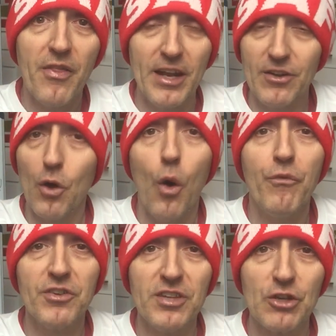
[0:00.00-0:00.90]
then there's
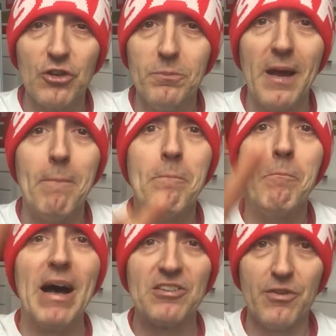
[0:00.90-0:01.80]
obviously going to be a
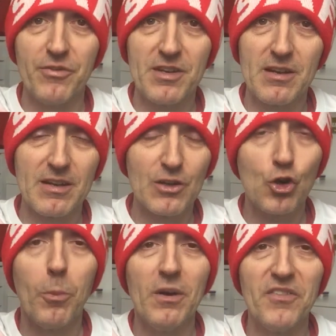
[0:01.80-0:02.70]
massive
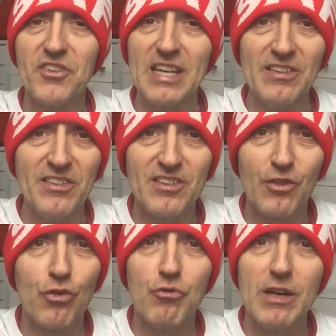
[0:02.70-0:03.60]
couple of seasons,
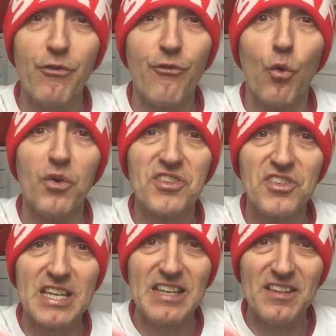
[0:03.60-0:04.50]
three, four
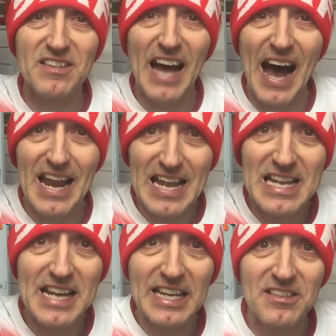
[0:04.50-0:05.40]
seasons at
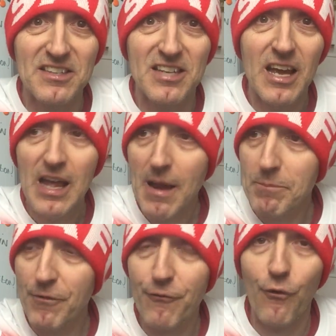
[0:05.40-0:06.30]
least
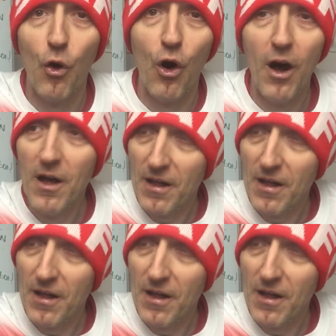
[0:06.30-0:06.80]
before